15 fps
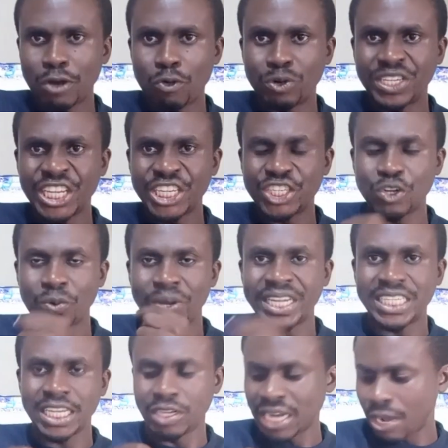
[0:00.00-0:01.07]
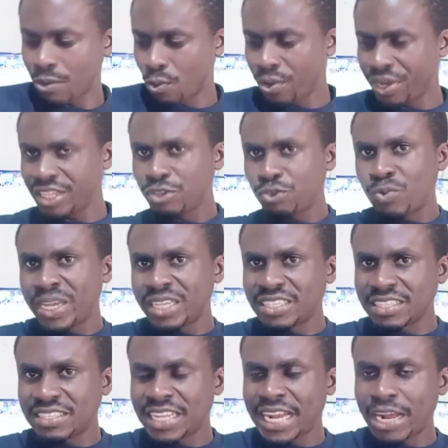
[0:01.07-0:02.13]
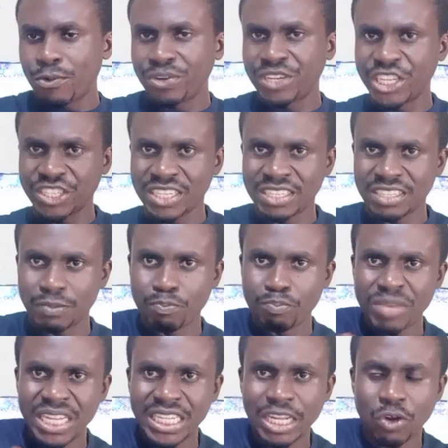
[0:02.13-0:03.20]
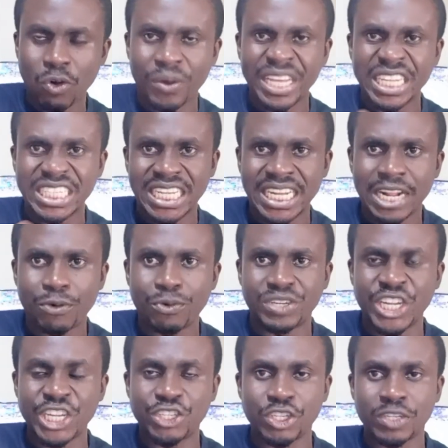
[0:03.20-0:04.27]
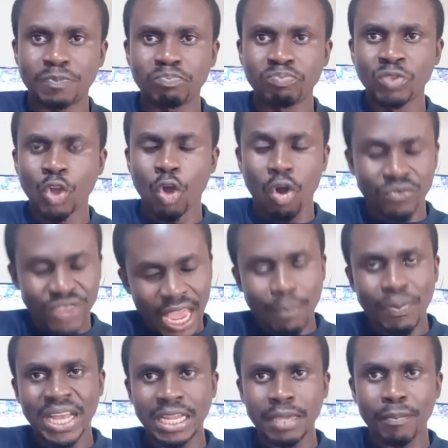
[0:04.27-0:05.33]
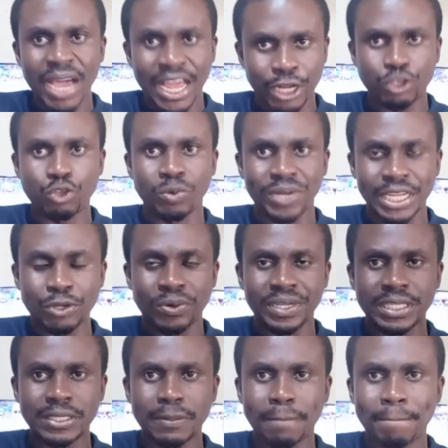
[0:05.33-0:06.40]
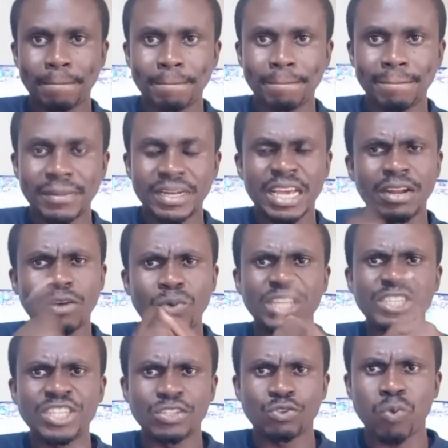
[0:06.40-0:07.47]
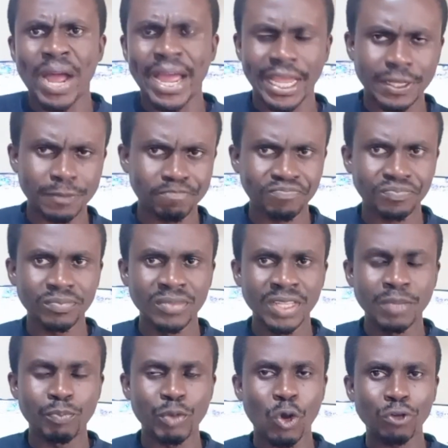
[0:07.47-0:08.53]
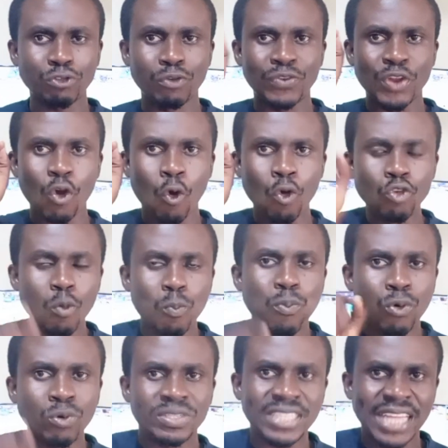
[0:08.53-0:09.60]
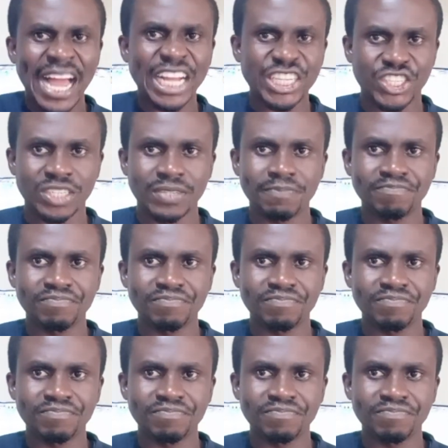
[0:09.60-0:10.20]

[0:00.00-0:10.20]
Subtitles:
rotation or now going this way is external rotation. This is medial or internal rotation of the upper limb at the shoulder joint. Now the question is why? Because of the unopposed action